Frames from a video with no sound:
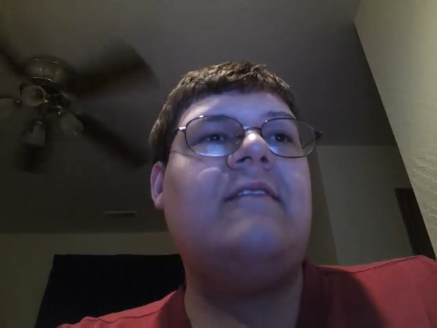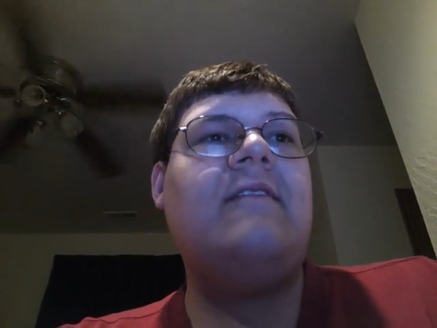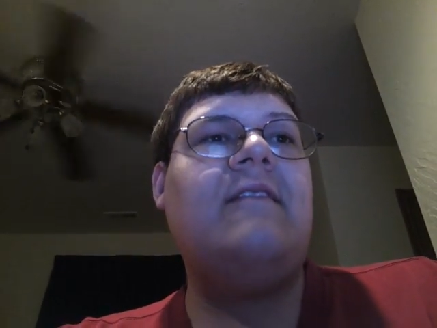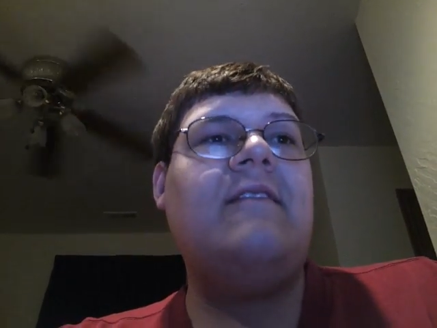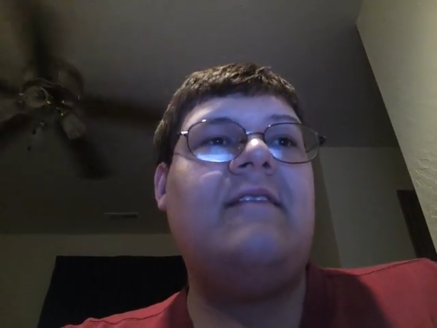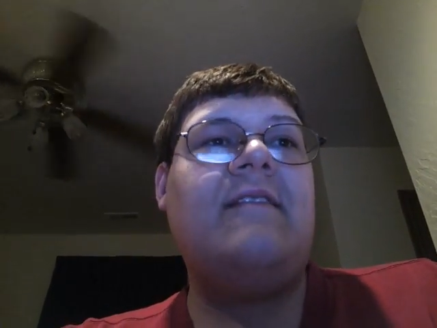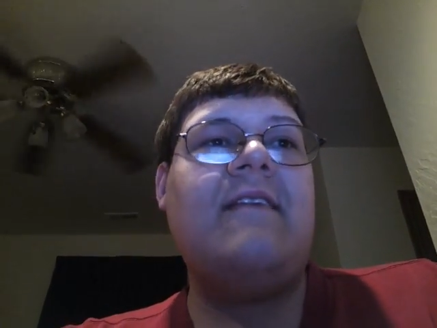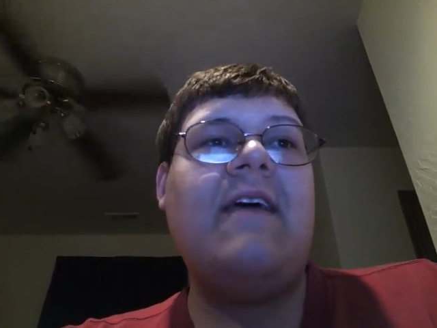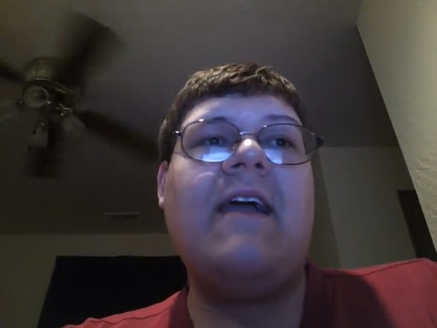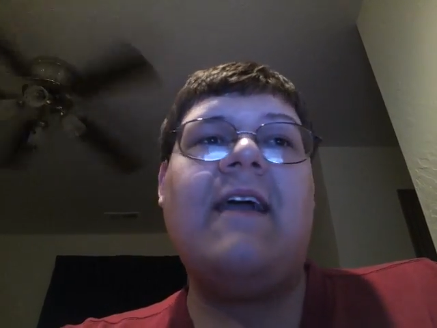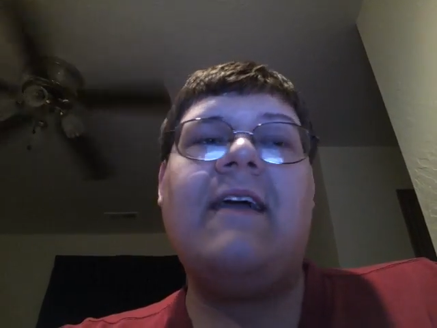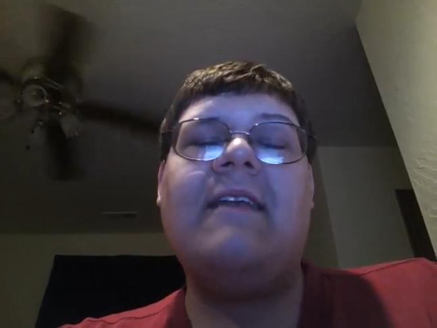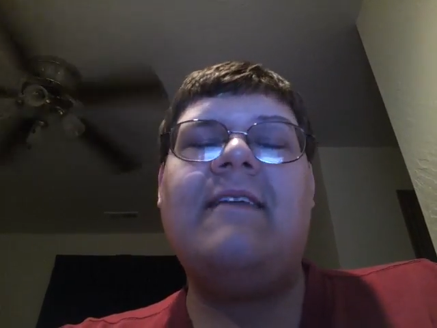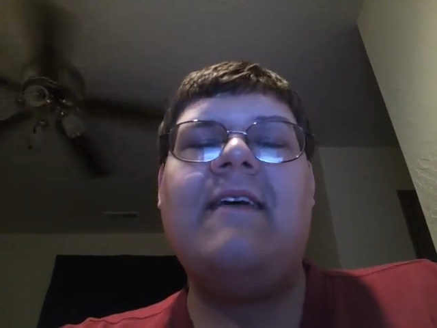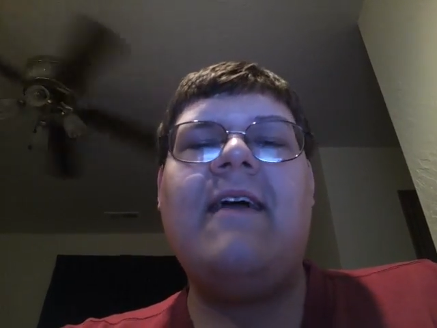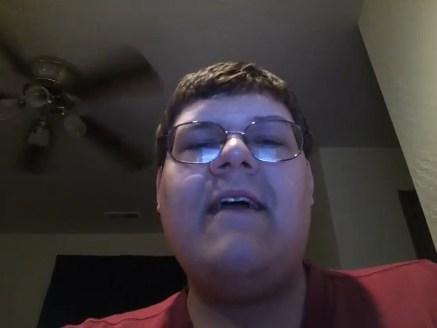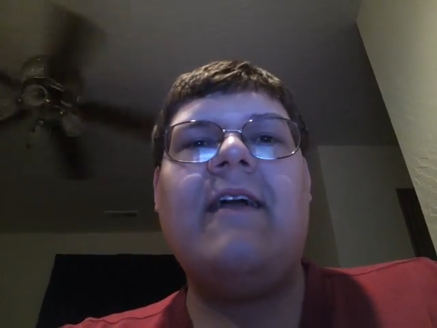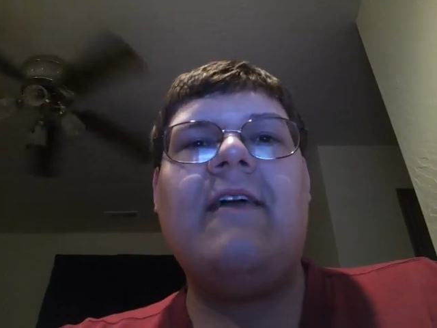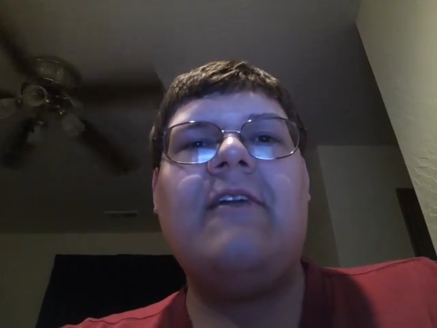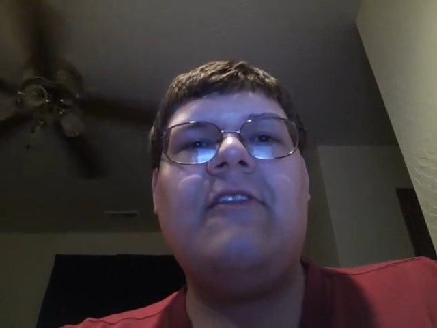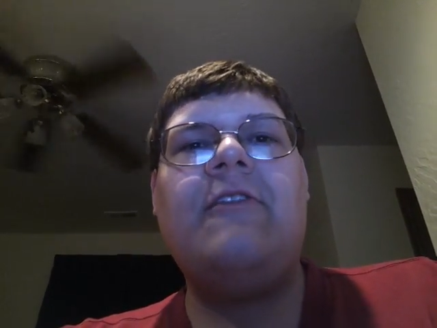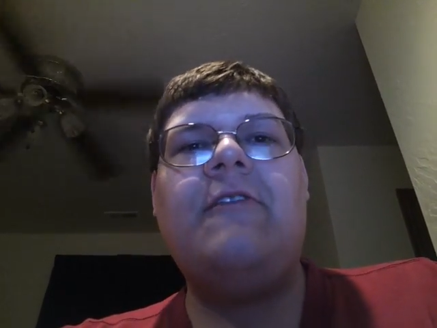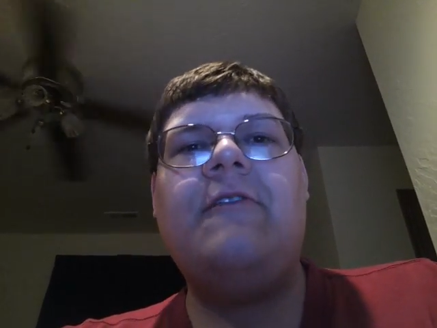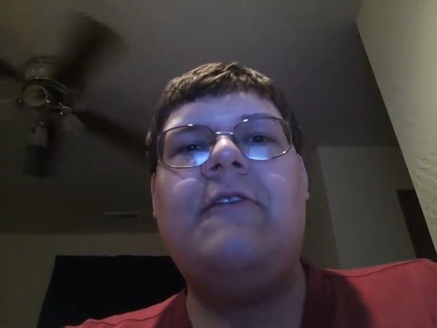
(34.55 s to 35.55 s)
to Zack
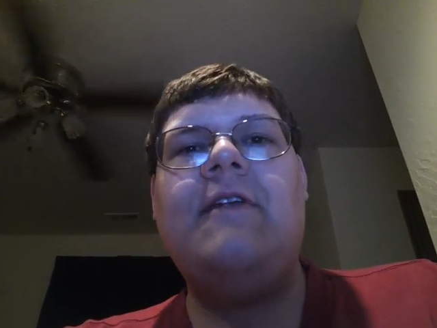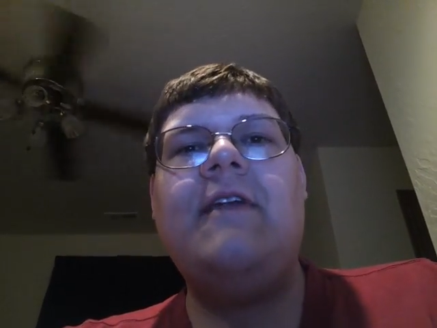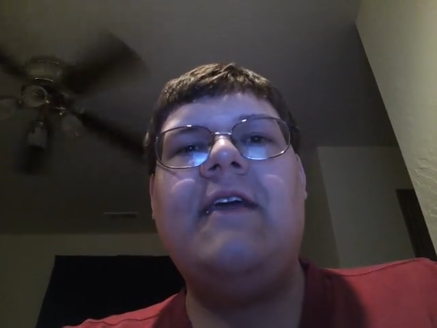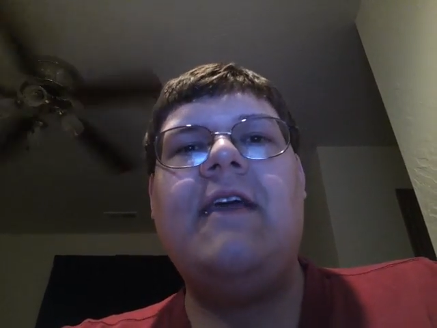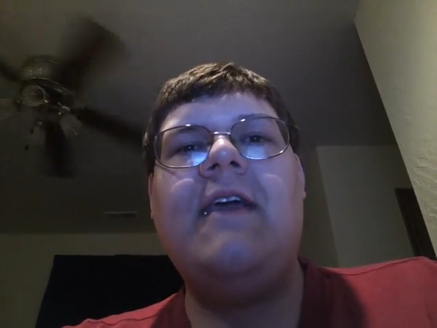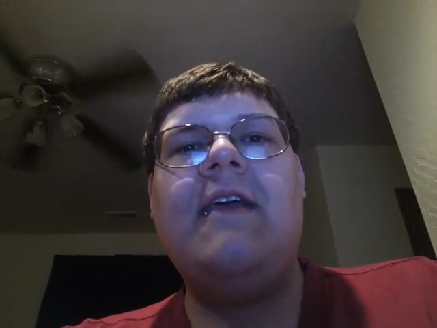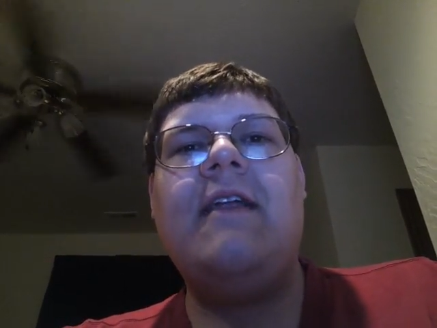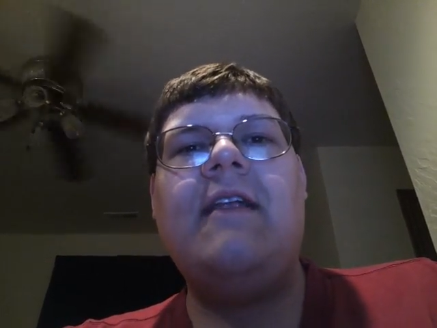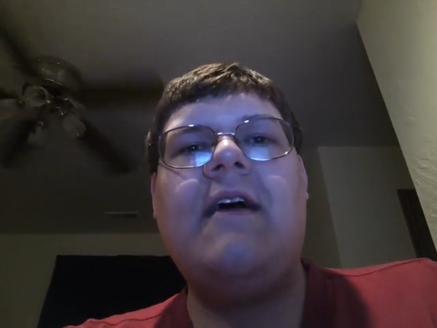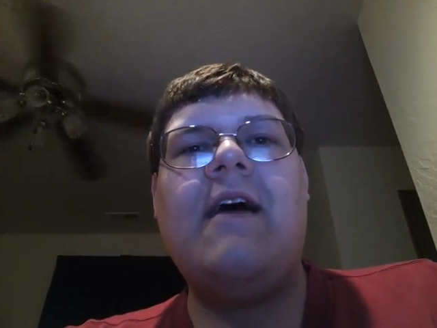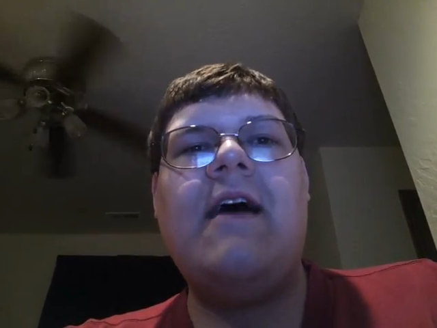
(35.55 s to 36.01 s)
Attack 38.